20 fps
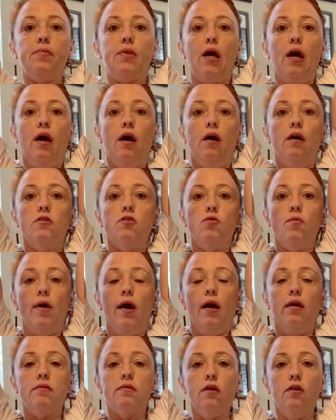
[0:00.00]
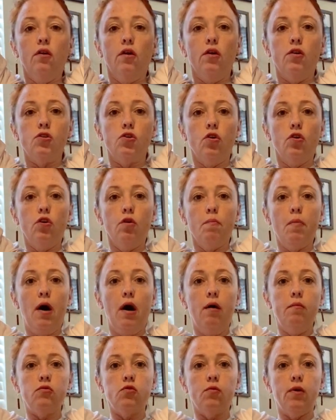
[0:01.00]
As you exhale, you're gonna turn your
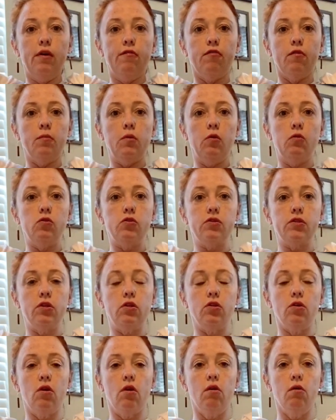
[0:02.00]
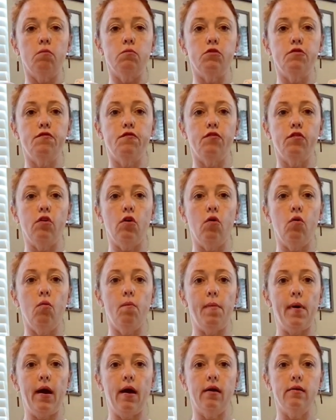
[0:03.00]
palms away from you and just let your arms
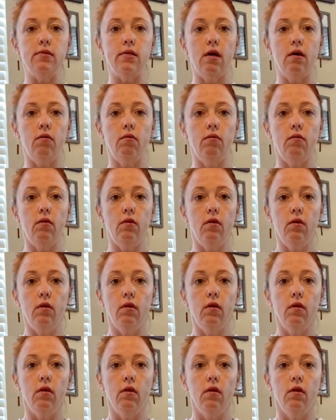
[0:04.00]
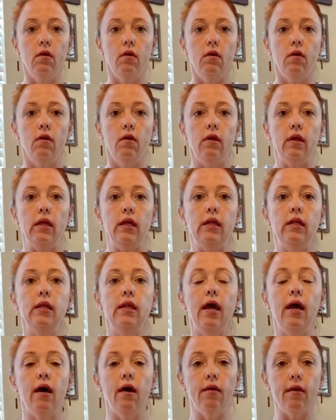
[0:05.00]
float back down.
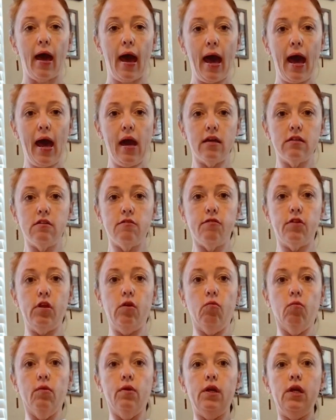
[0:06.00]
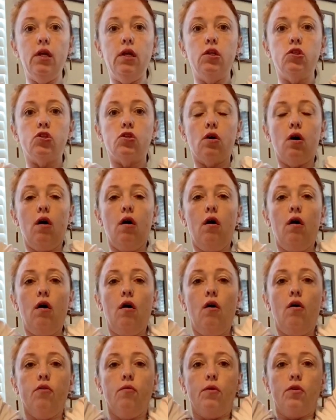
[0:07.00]
Inhale, actively reach
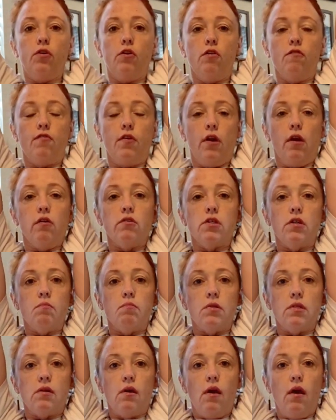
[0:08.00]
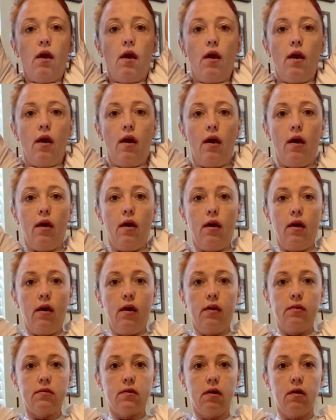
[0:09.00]
all the way through your fingertips.
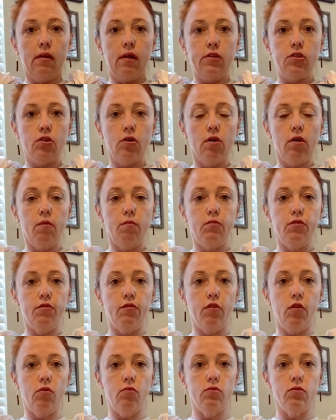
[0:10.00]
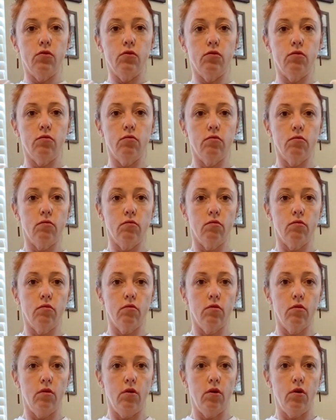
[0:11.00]
Exhale, let your arms float.
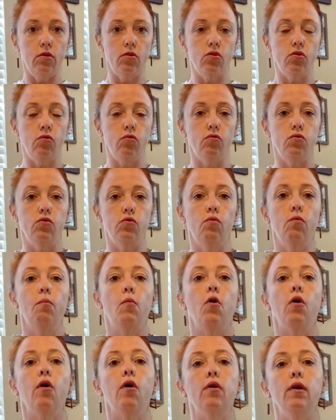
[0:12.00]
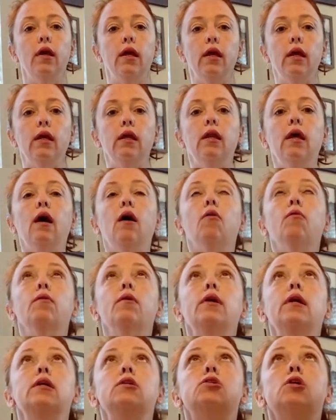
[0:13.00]
Good, 2 more. Inhale,
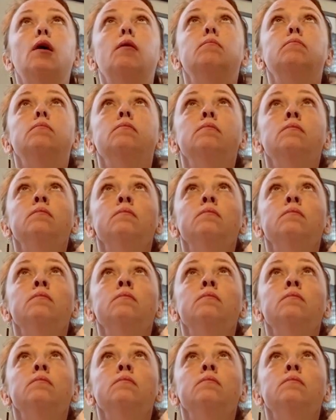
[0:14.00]
reach up.